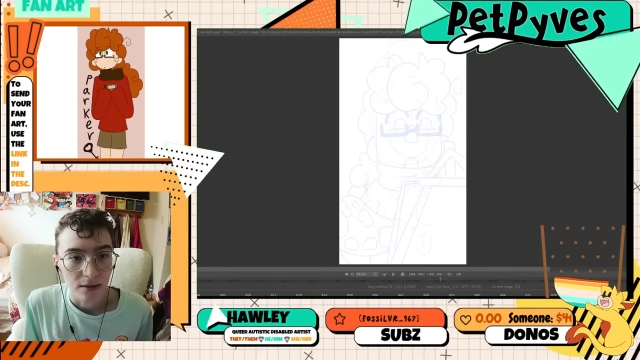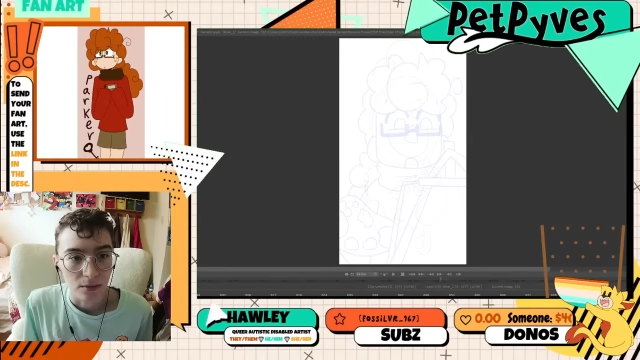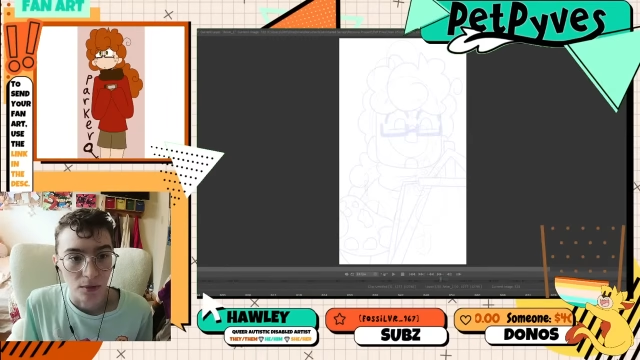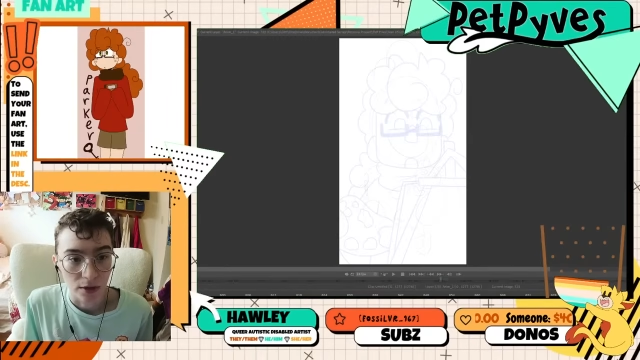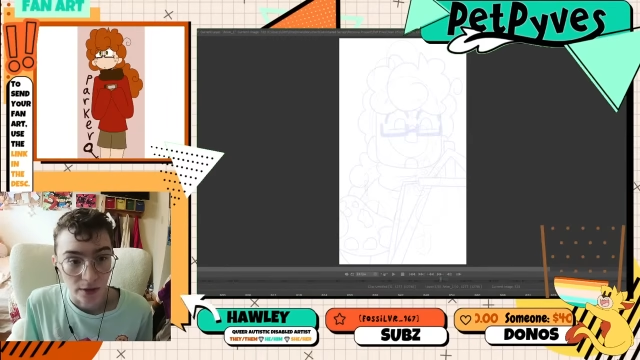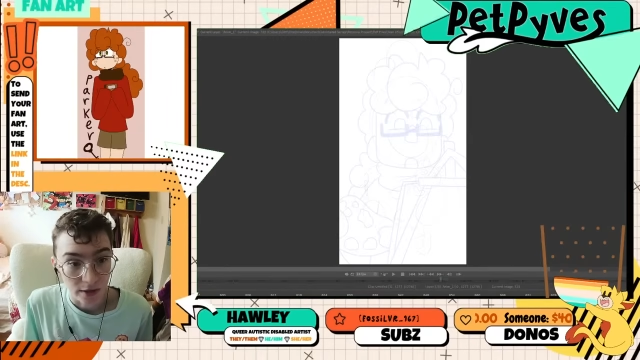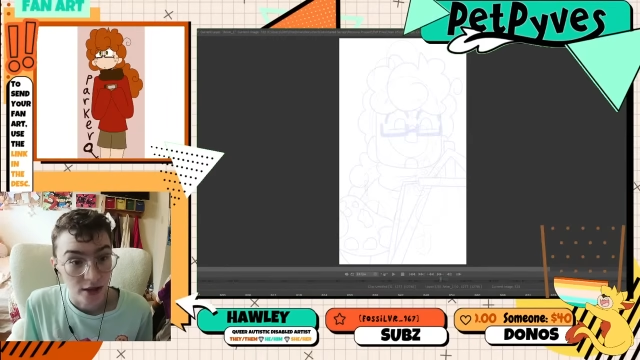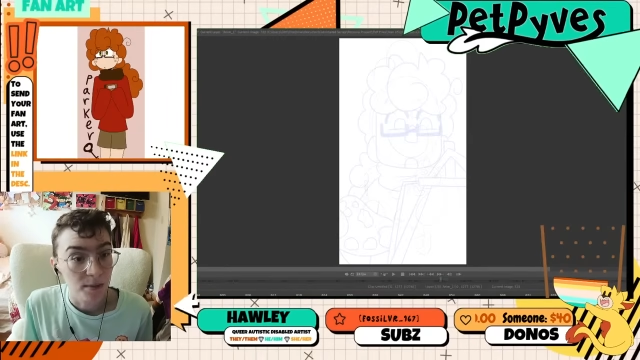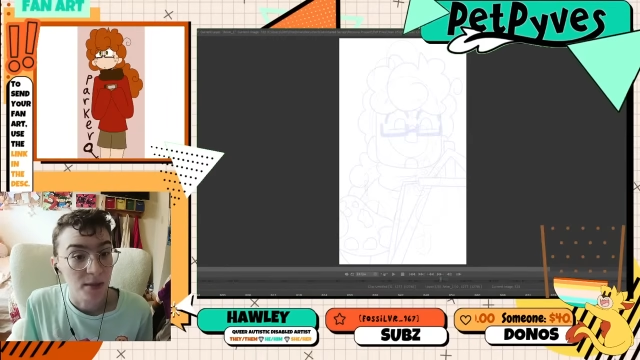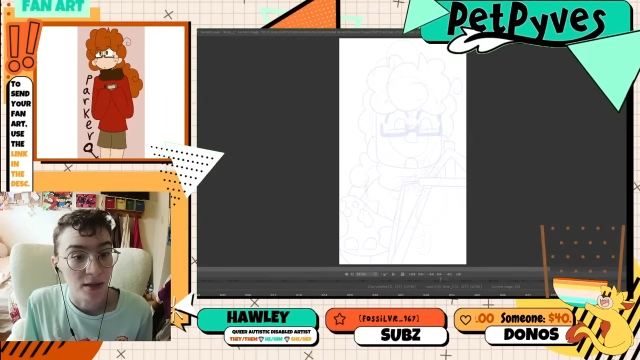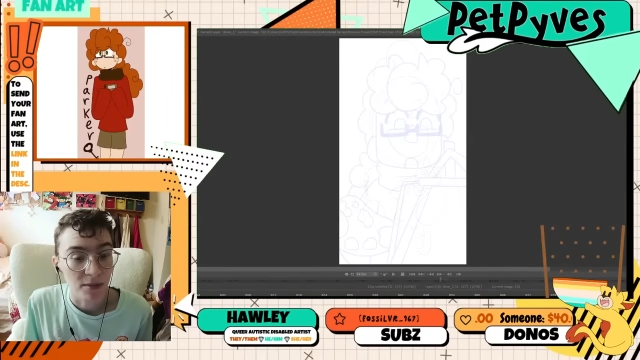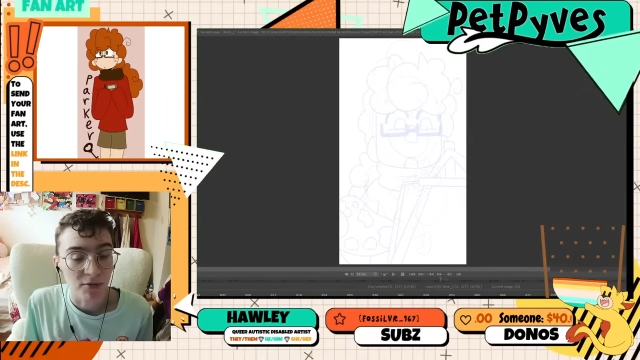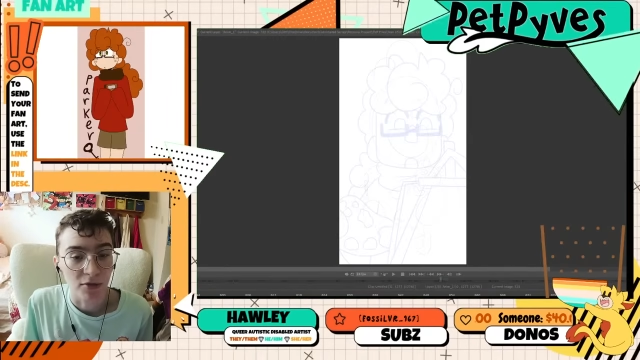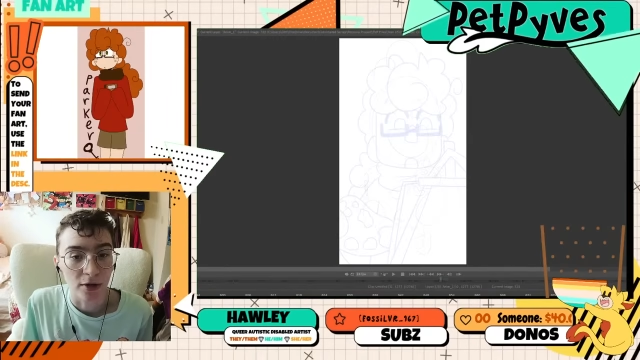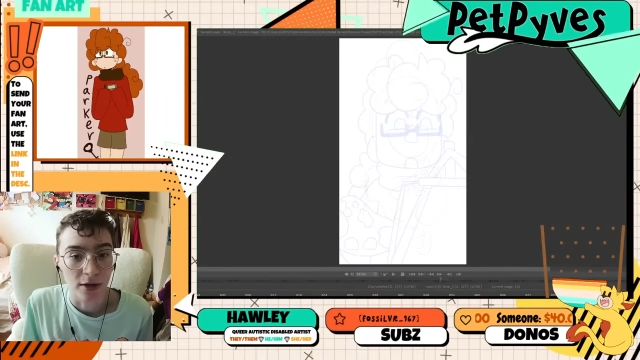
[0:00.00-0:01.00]
we're going to be
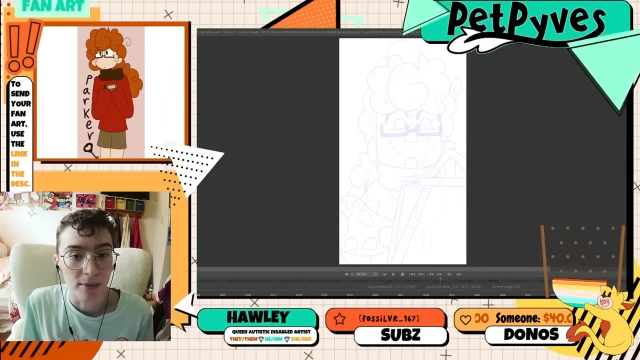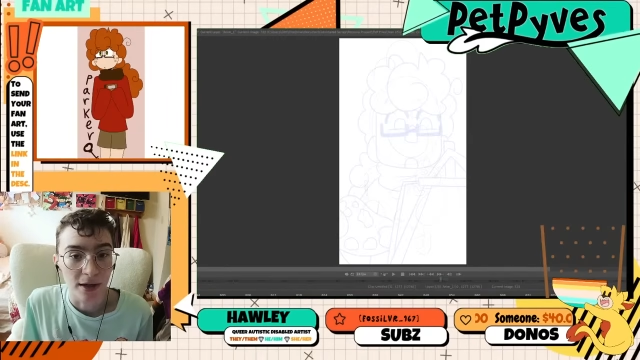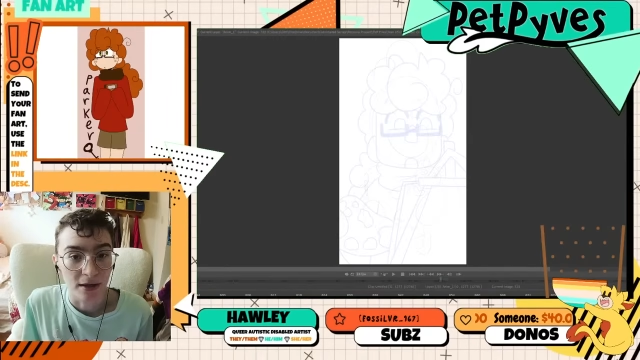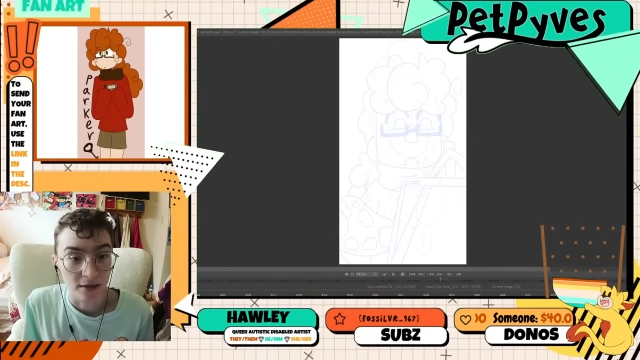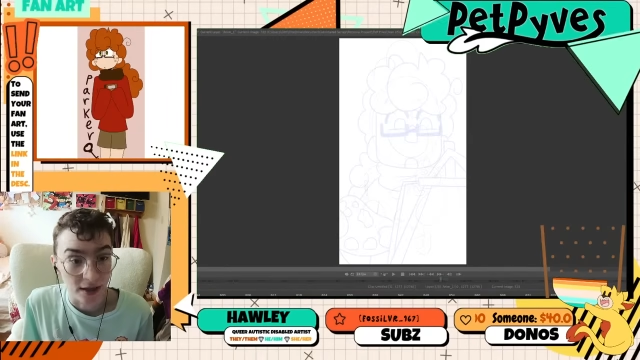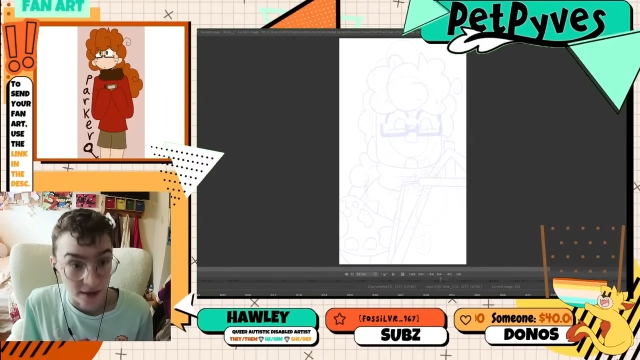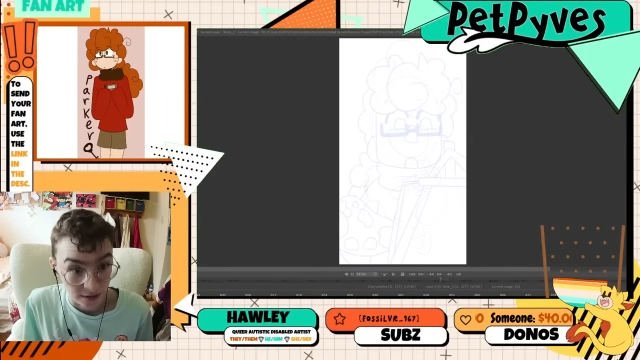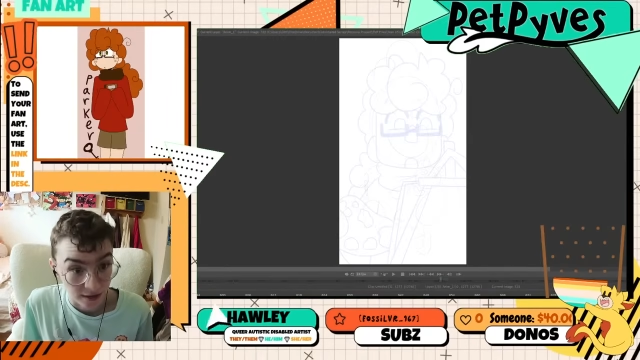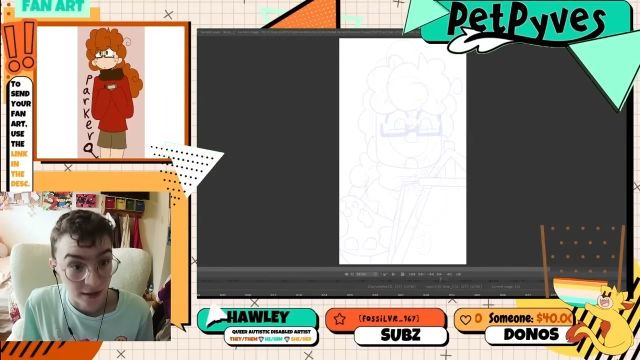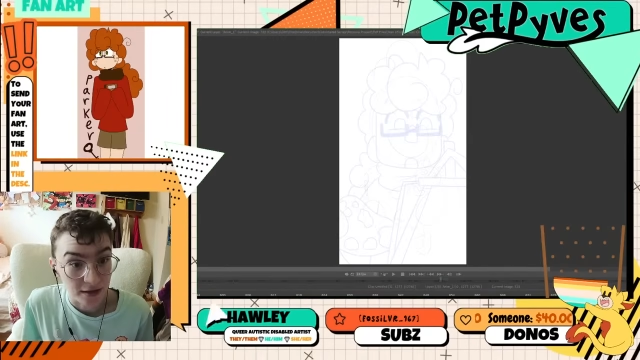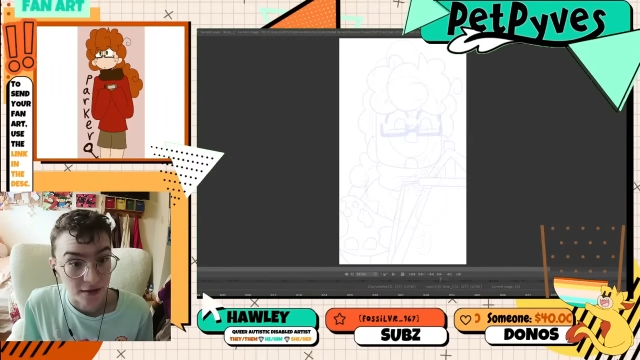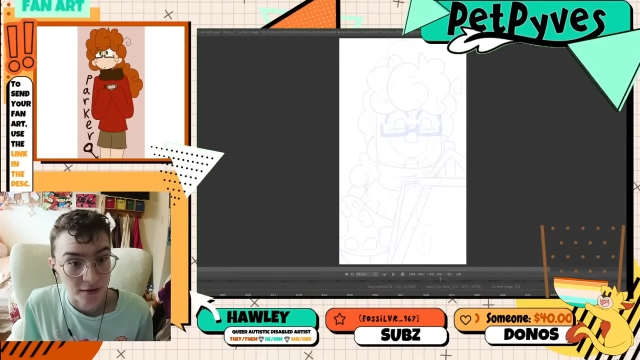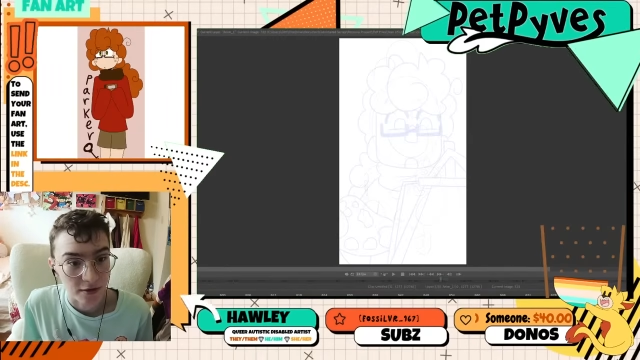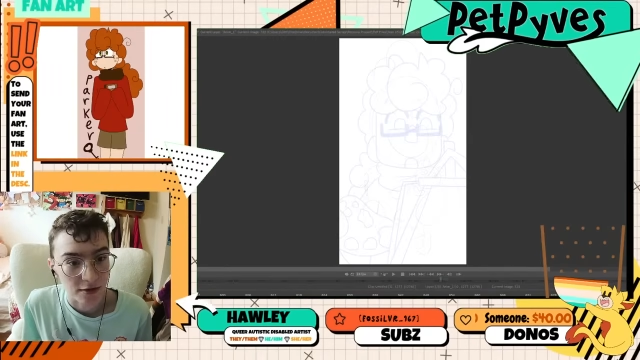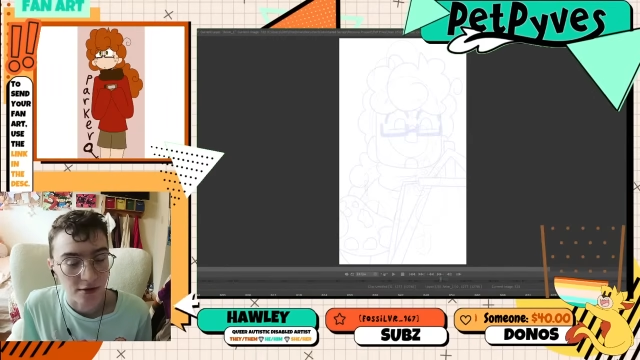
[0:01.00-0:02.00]
upfront about a lot of
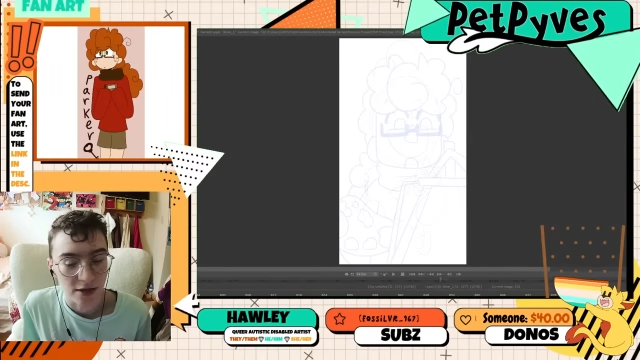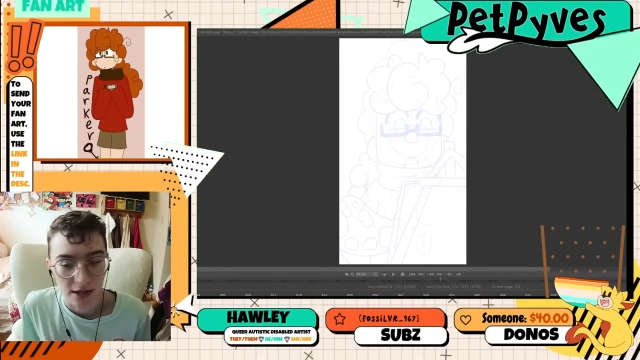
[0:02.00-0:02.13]
things,